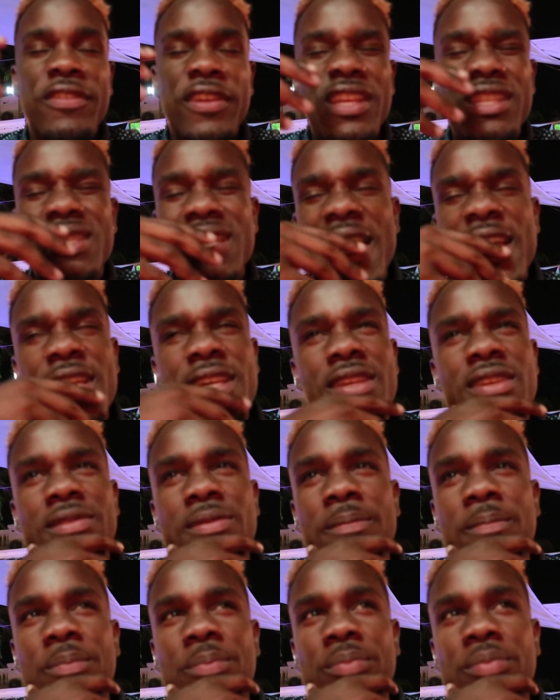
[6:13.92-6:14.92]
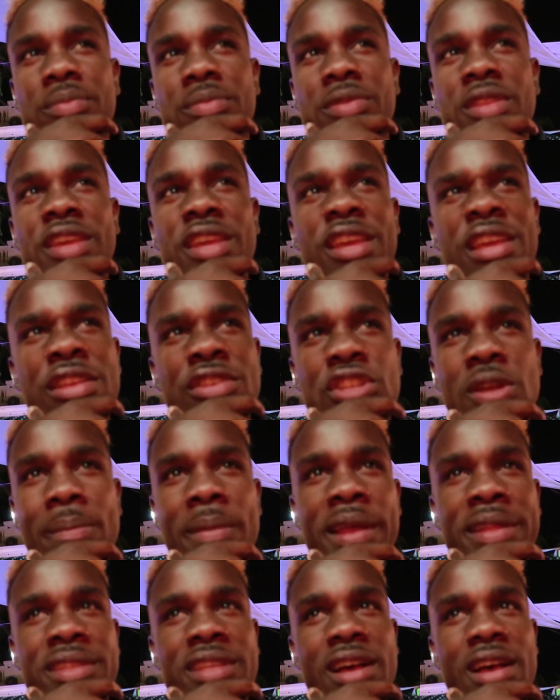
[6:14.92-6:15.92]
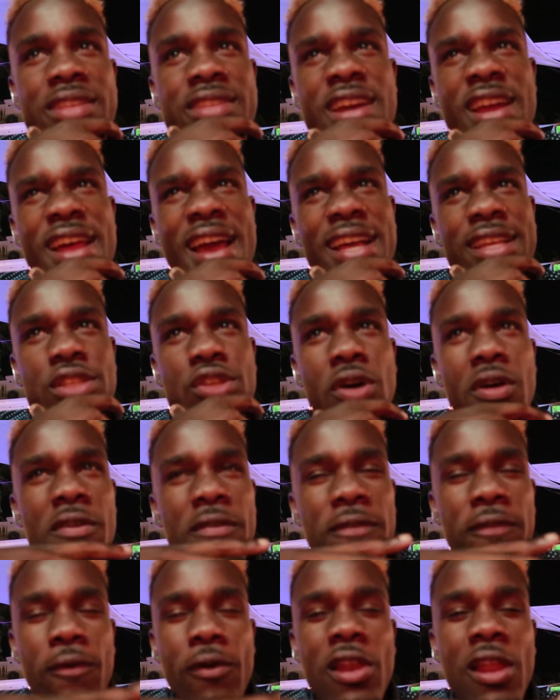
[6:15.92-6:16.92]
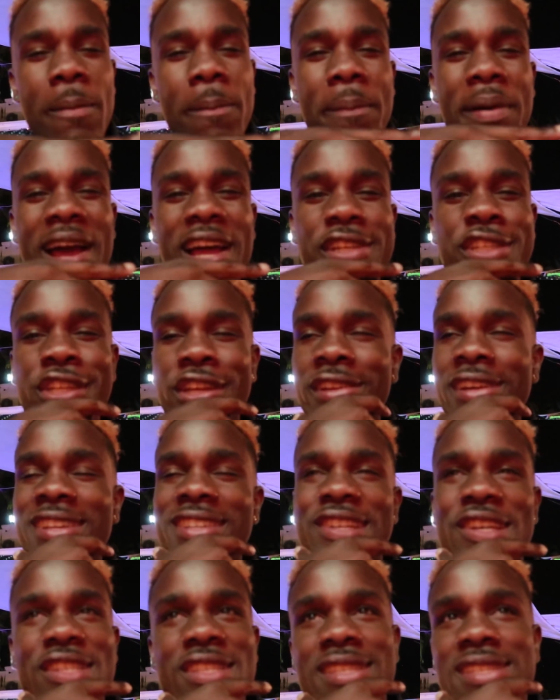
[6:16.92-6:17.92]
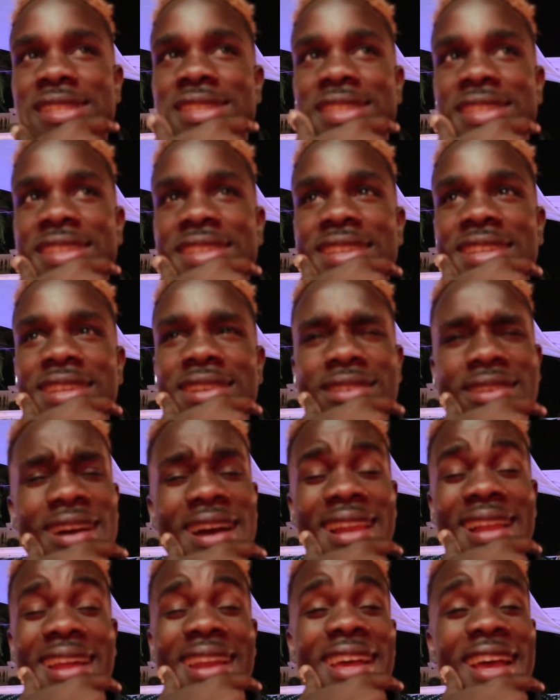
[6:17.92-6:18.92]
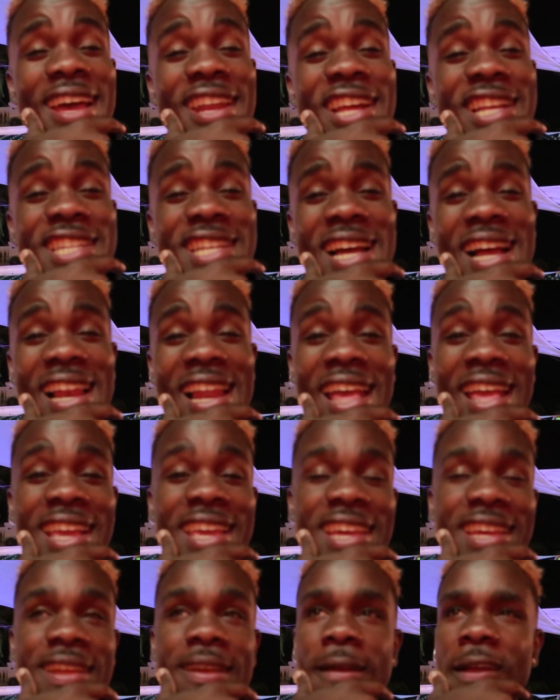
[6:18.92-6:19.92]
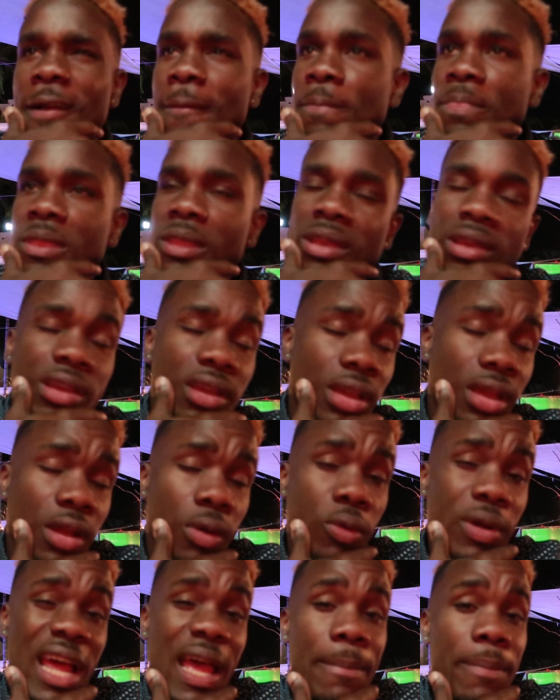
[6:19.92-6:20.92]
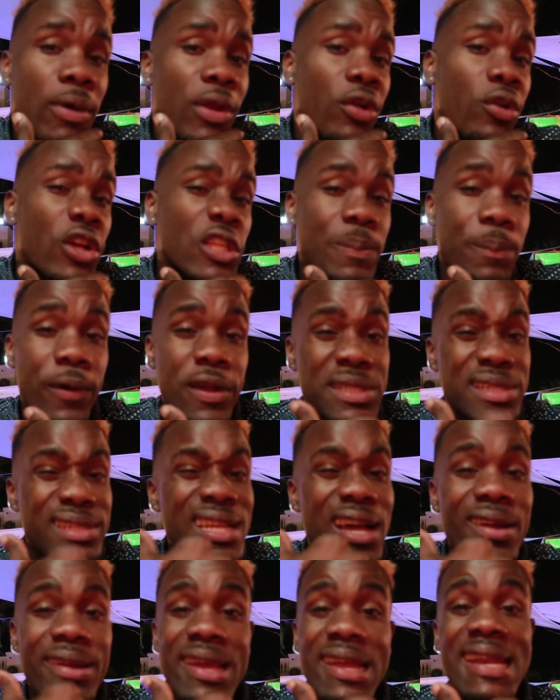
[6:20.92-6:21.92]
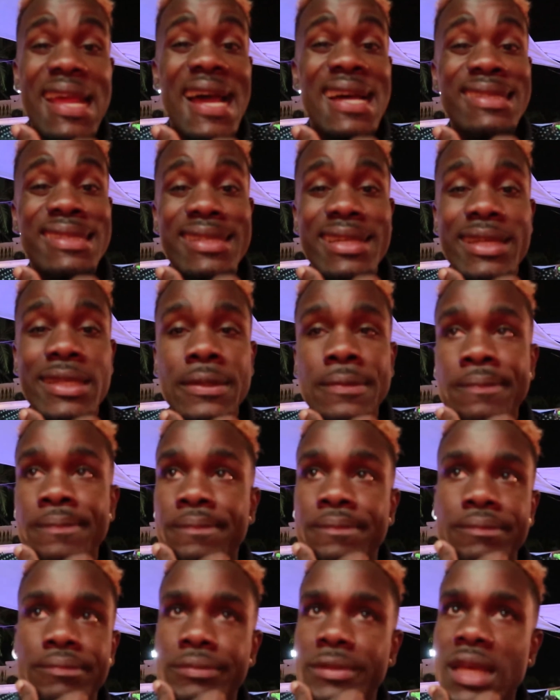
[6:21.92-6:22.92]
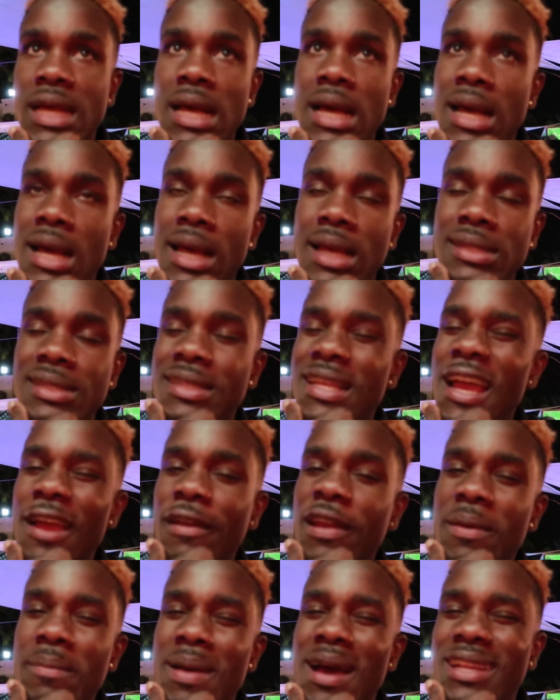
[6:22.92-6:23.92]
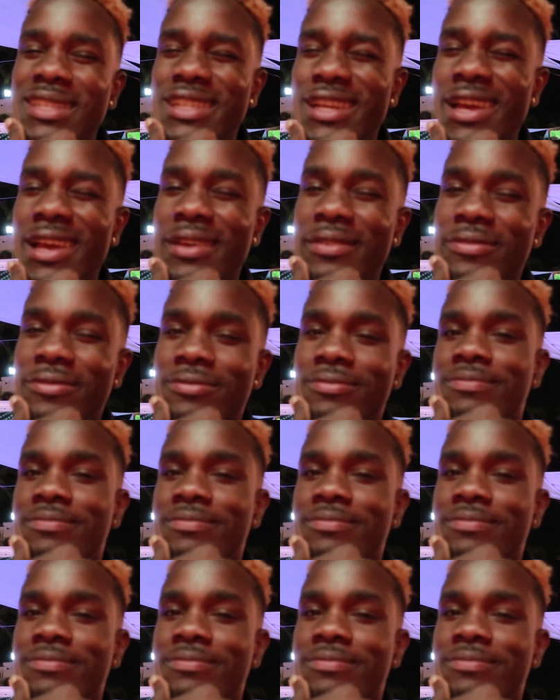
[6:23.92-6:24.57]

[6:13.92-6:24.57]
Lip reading: It's like the instrumentals are like so full of passion and just a lot of energy. I like it. Would I be one of those persons out there dancing? Nah, it's not really my jive.